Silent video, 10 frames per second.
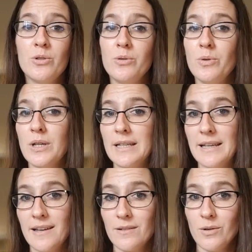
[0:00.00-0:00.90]
you can
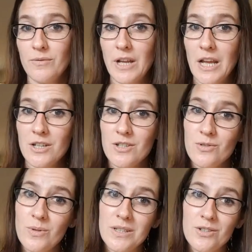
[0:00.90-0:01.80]
get
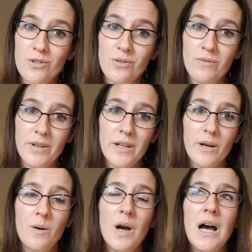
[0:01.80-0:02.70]
notifications when there's a new
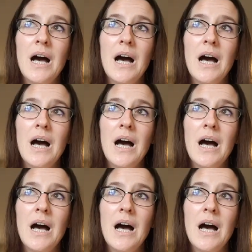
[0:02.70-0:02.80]
video.